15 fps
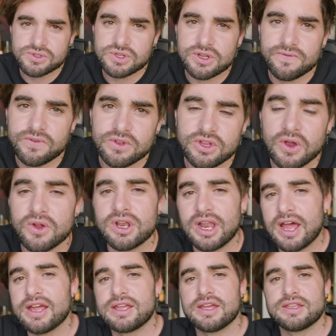if you don't
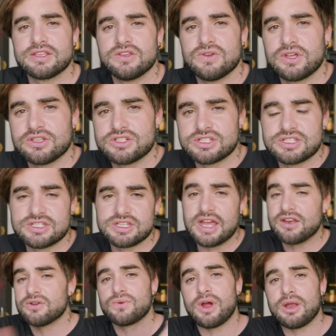like it, you can just send
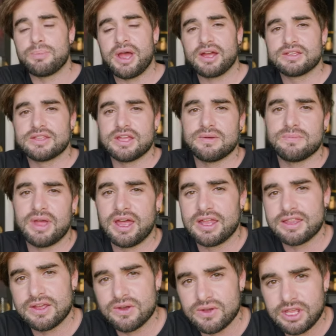it right back to them and
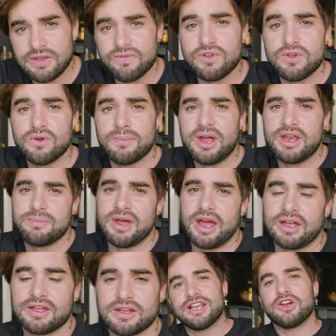they'll give you your money
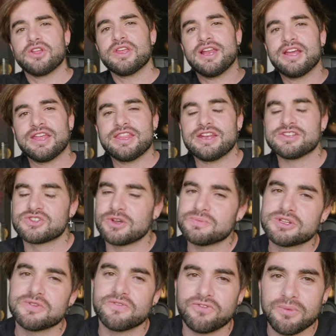back. Click on the link in the
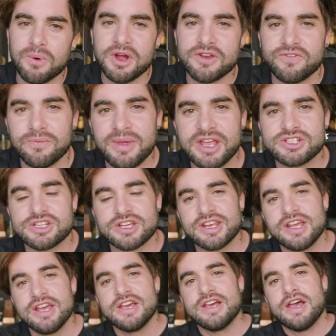description for more information.
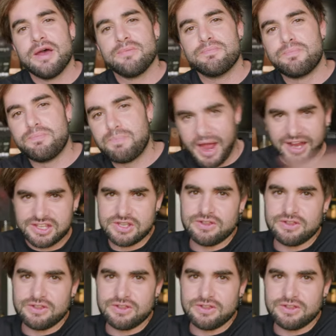Back to the